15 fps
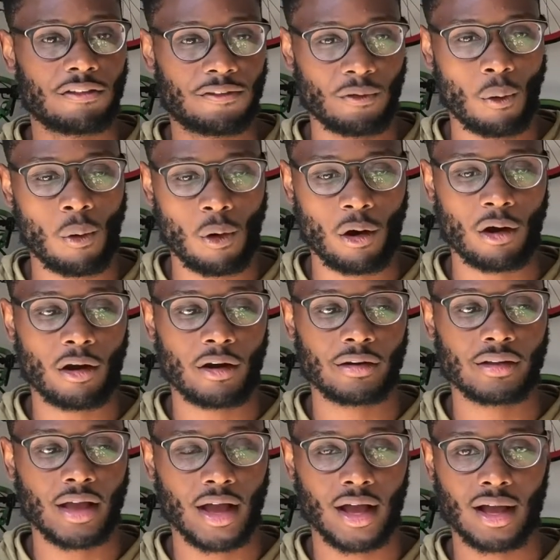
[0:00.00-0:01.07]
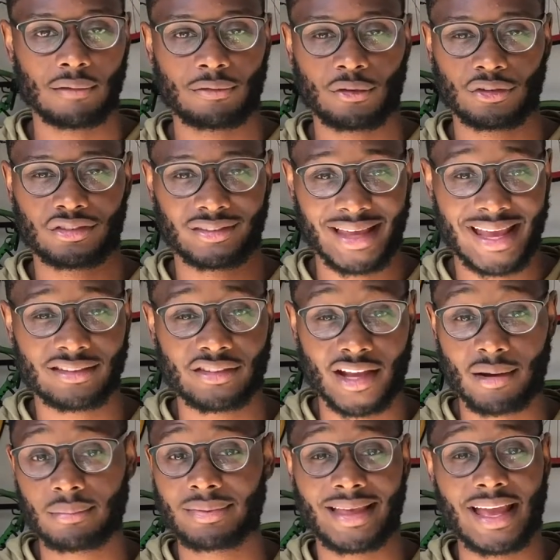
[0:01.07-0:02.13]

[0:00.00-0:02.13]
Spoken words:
for states here.